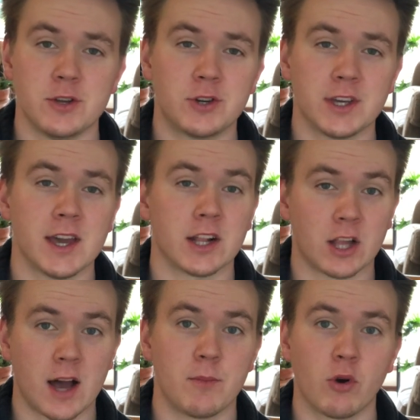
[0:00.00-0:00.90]
you could get a
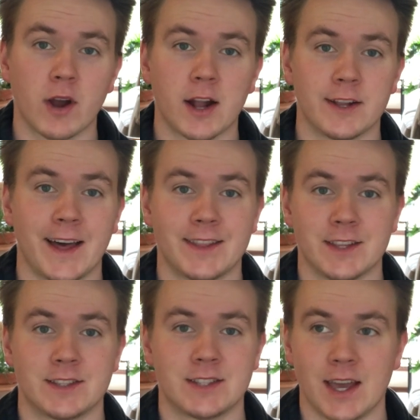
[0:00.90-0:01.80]
lot more out of that
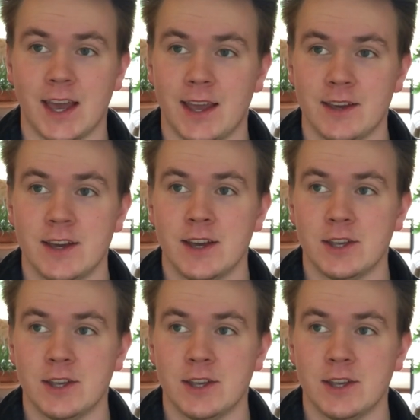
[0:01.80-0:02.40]
than, say,